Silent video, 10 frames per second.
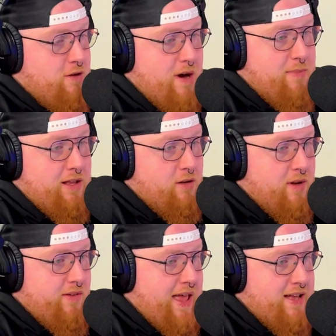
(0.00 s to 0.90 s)
might be a little
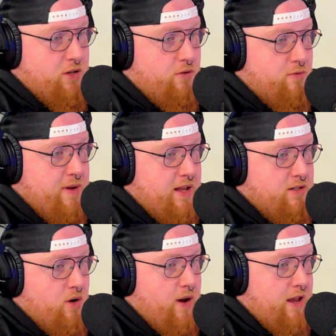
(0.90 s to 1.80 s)
bit of an asshole for being
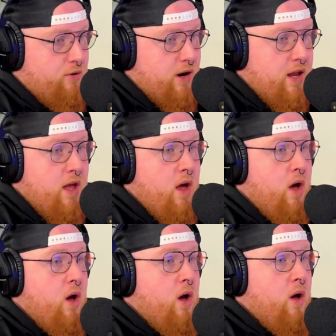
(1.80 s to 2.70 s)
so angry.
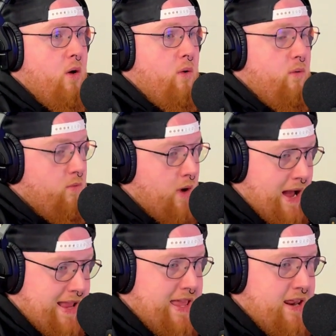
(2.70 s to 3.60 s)

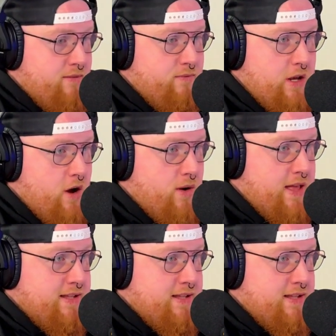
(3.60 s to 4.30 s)
I get it, you know, in that